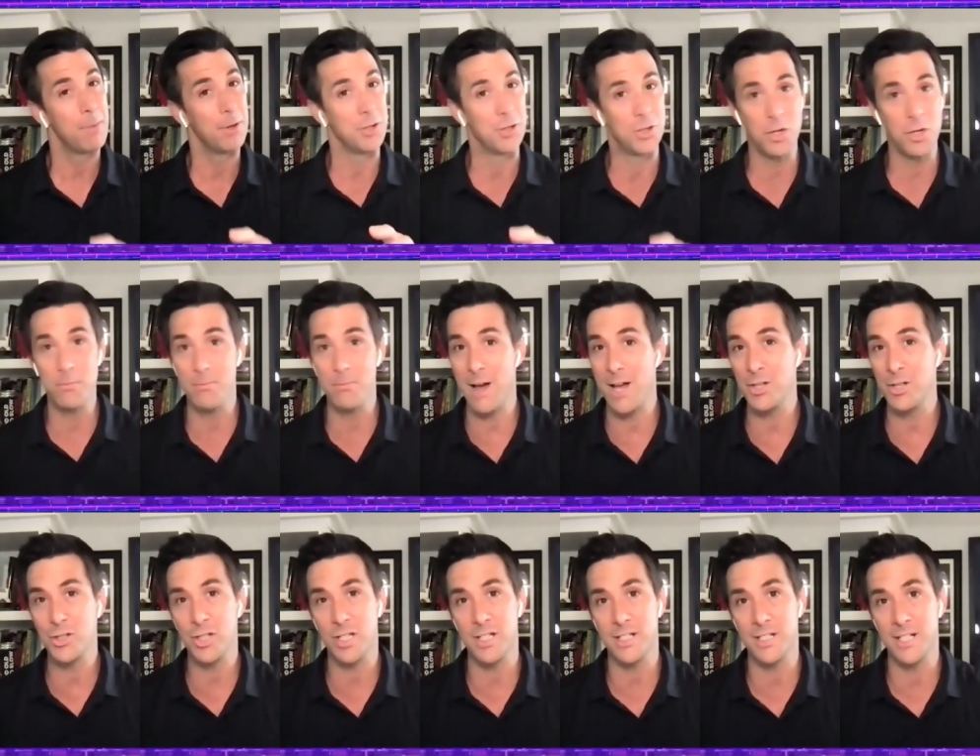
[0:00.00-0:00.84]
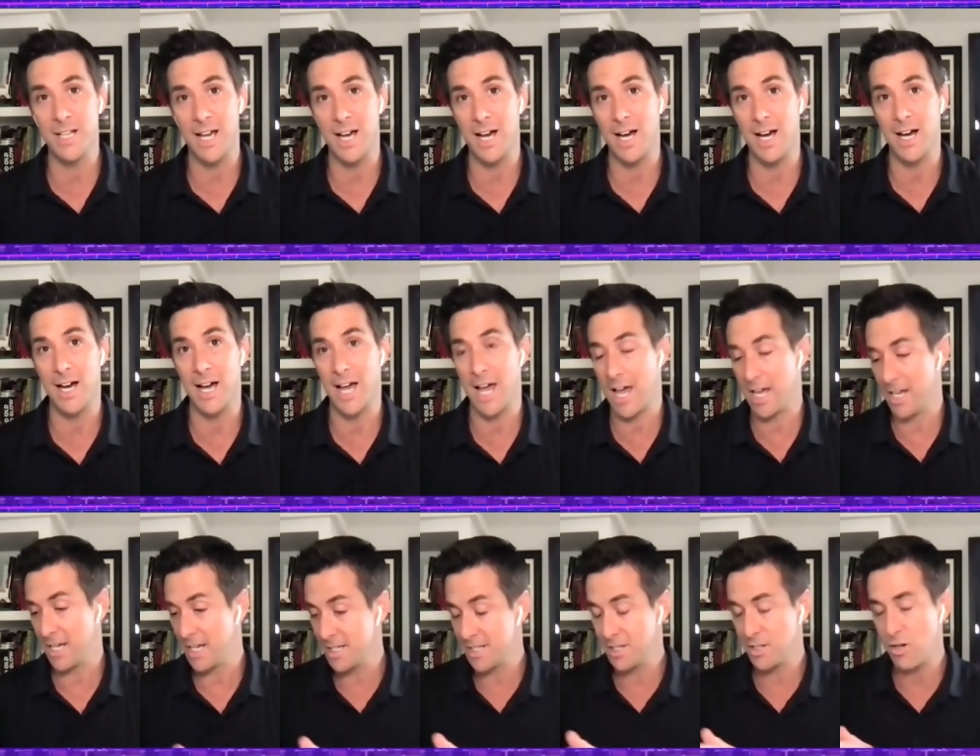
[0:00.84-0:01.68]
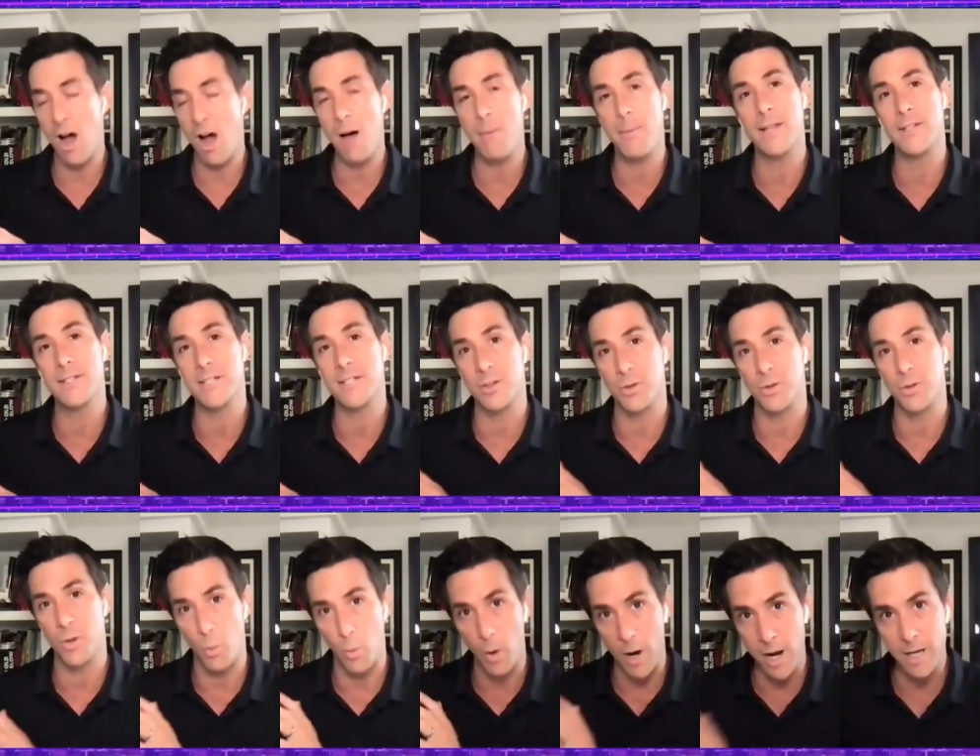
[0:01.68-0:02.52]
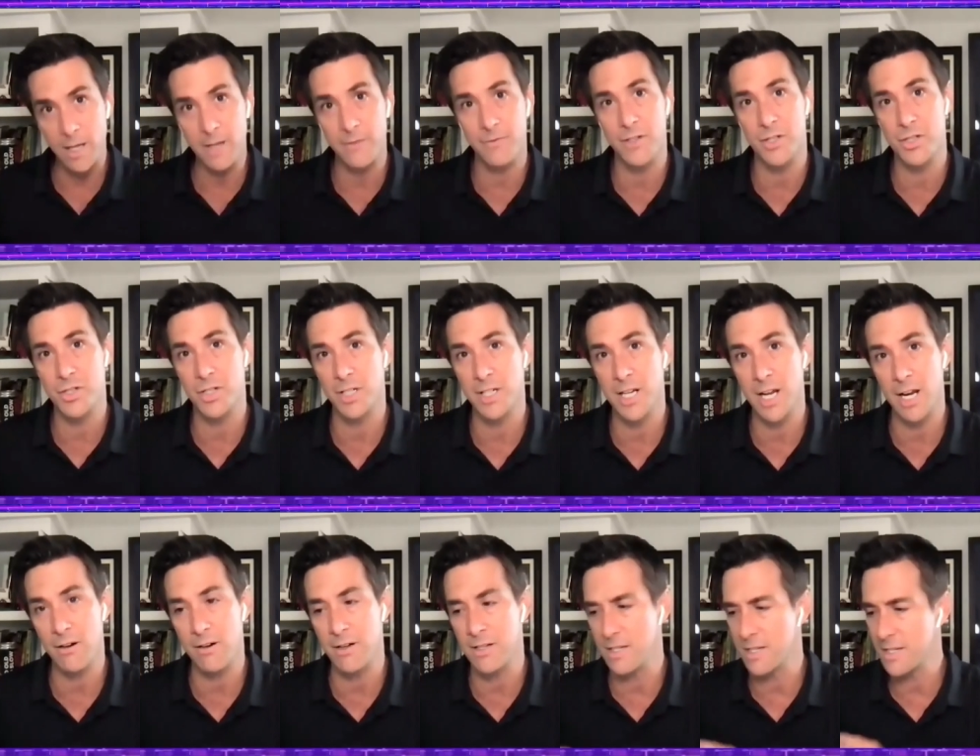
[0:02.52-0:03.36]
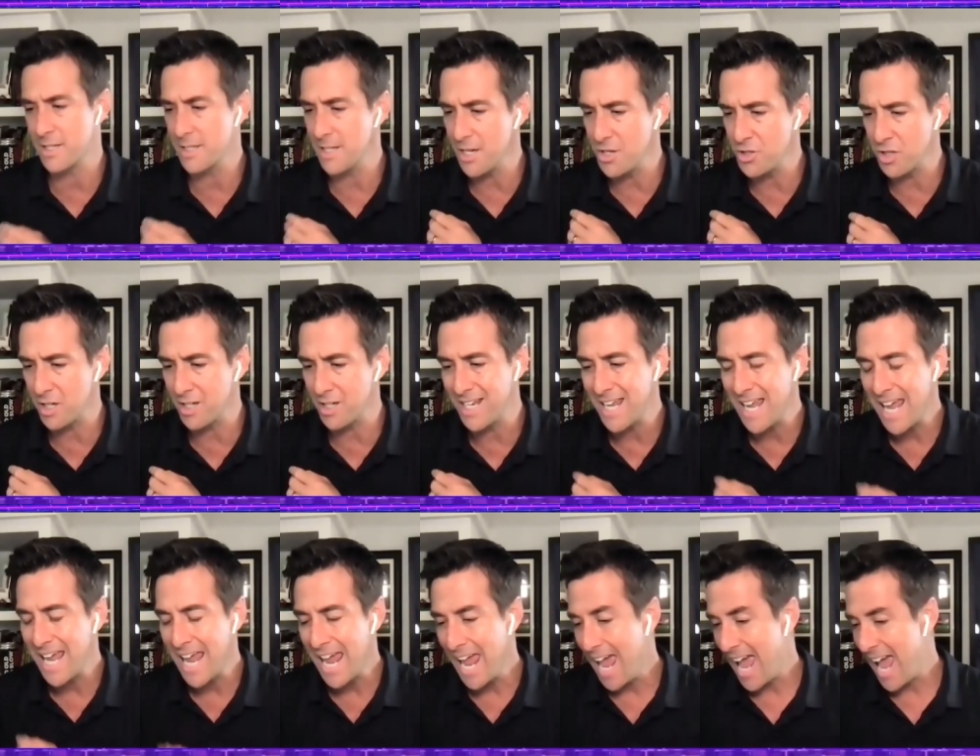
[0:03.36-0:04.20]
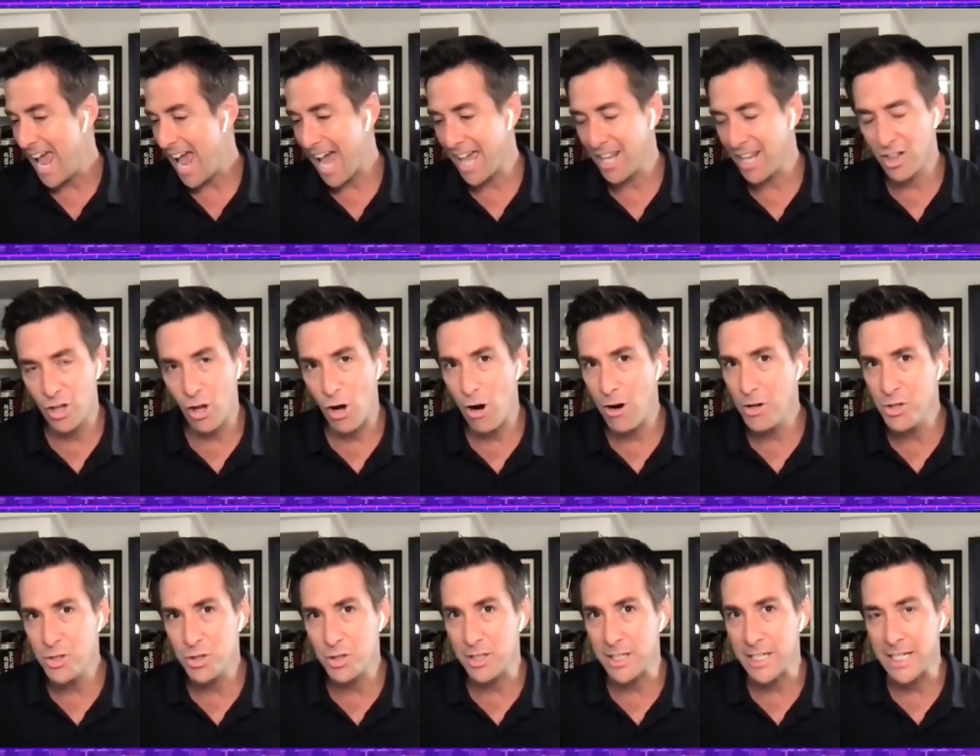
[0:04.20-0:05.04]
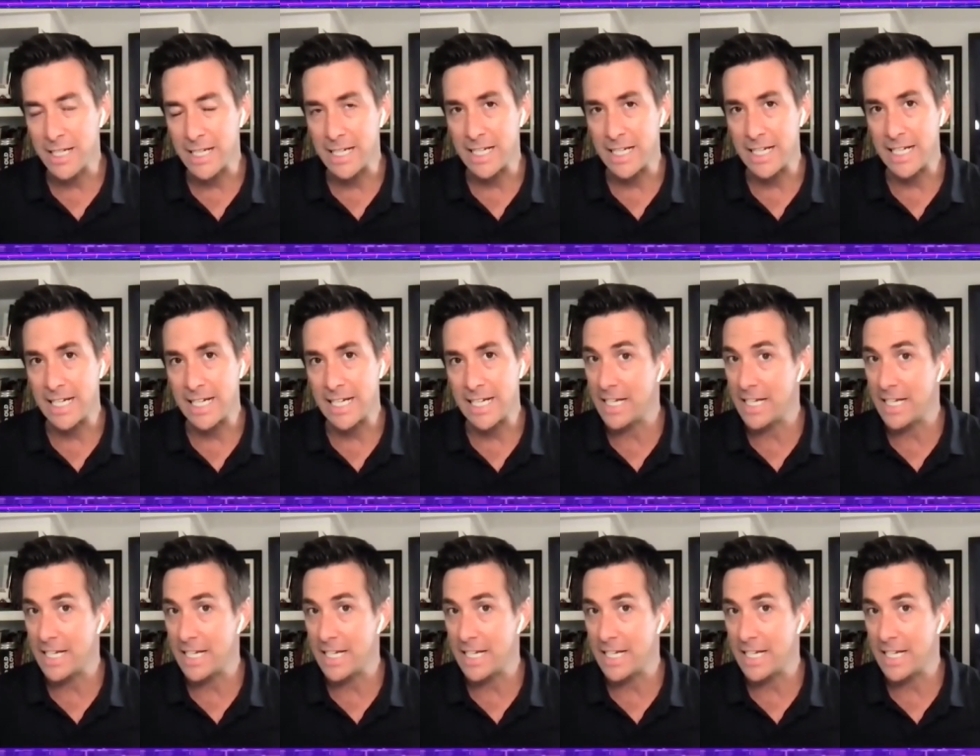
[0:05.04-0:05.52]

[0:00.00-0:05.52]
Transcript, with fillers: But you mentioned uh, his comments in the wake of the Sha'Carri decision, and largely,